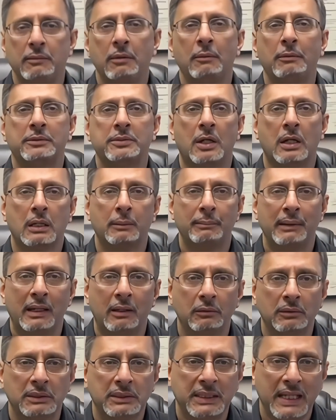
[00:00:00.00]
we will talk
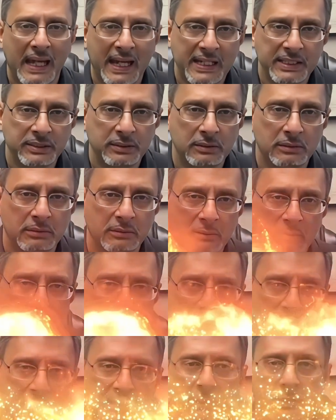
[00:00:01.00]
about cash
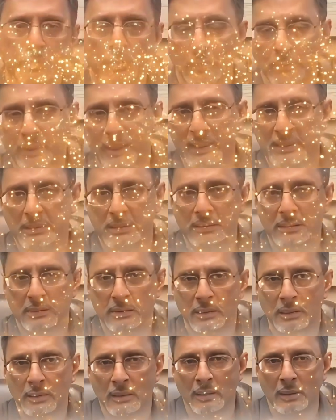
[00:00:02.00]
versus accrual basis.
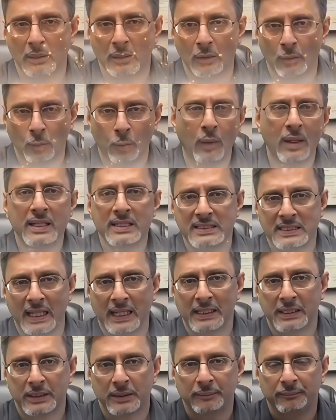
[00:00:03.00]
What is
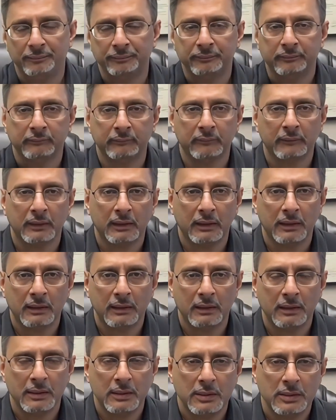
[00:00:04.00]
that?
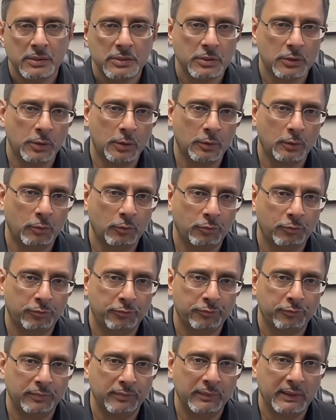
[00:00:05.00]
So
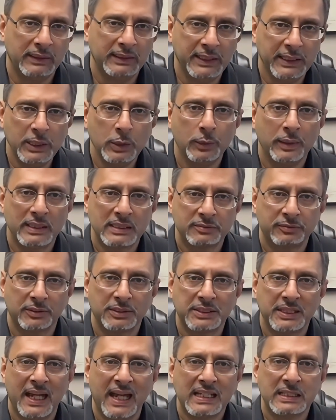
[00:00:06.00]
in the US, for
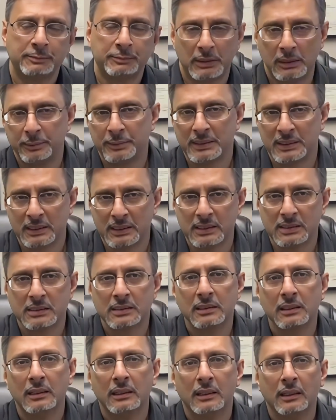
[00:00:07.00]
tax
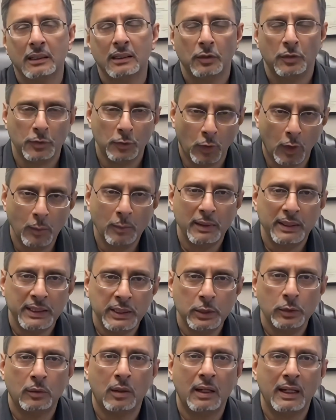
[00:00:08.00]
purposes, normally
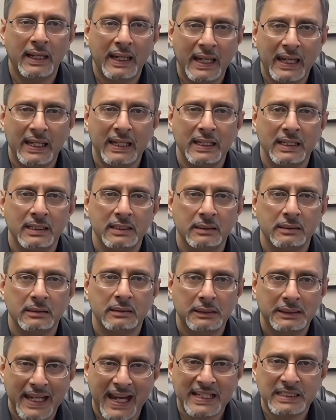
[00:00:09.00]
you are a
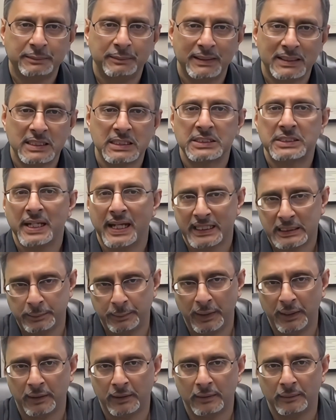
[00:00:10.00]
cash basis
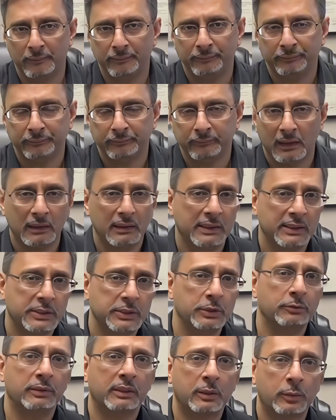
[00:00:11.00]
taxpayer unless
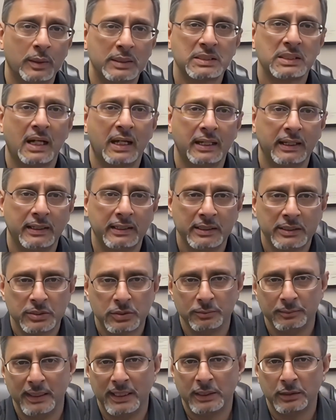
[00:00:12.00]
you request IRS
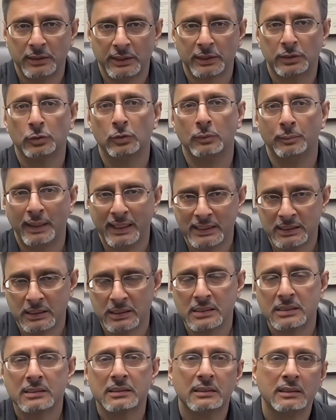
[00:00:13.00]
to make an accrual
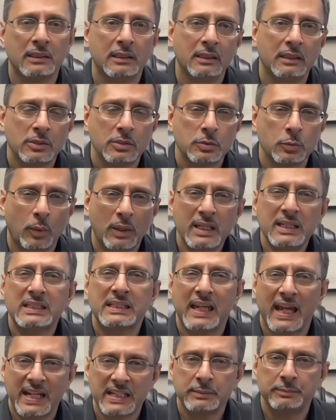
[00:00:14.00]
basis. So what is
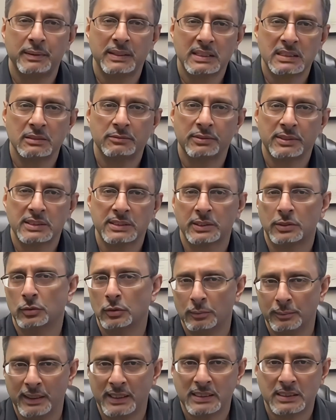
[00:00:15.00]
cash basis versus
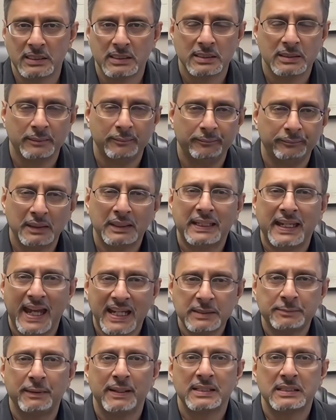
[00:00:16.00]
accrual basis? On a
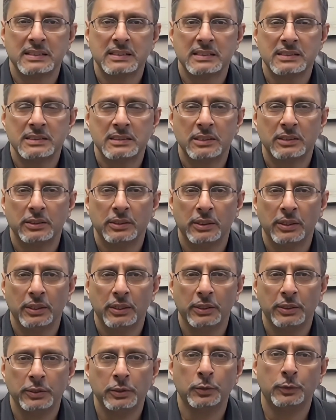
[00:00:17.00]
cash basis,
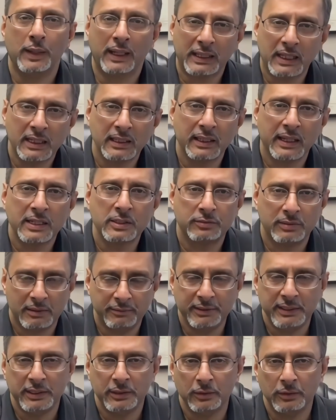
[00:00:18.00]
you recognize
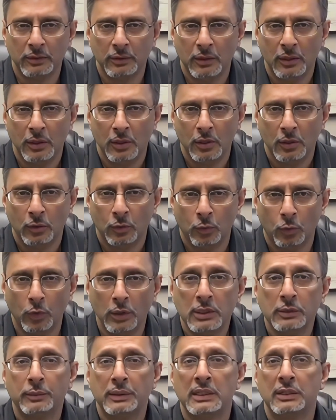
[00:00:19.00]
revenue
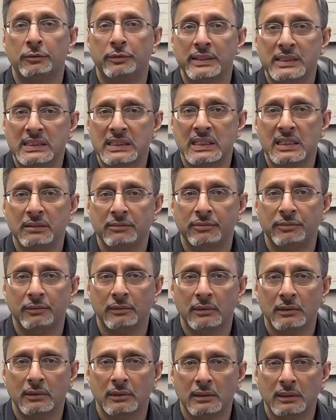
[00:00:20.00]
only when you receive
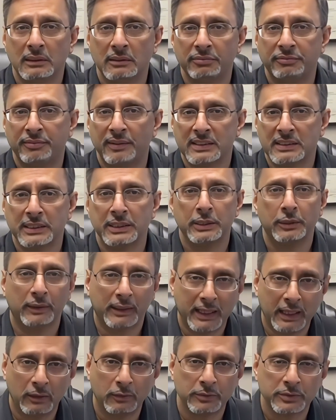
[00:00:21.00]
the funds in your
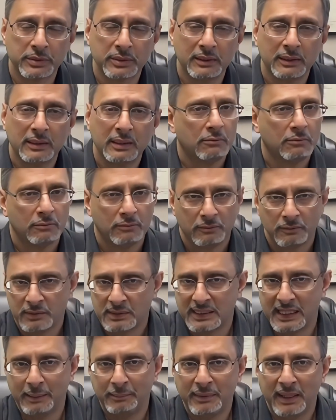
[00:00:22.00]
account.
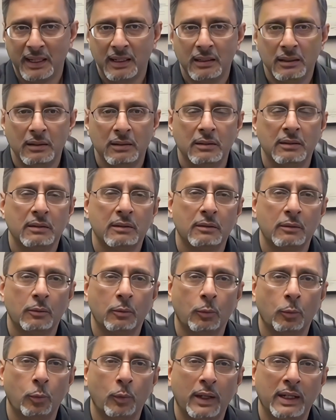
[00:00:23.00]
Same thing
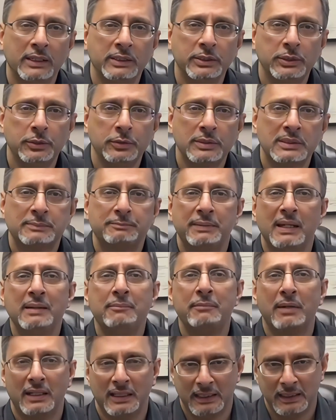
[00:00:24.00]
when you spend
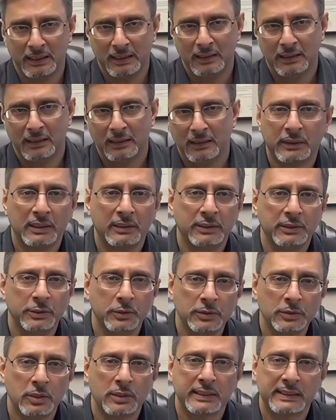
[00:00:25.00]
money, you can
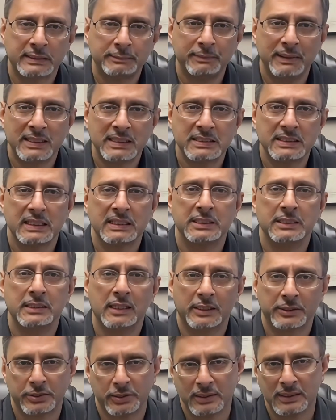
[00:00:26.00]
use those expenses as
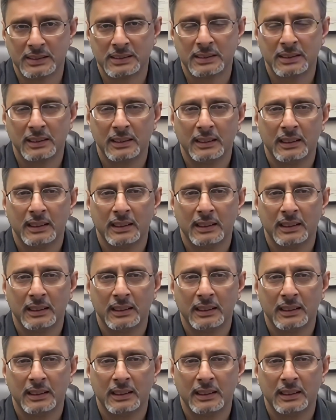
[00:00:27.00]
deductions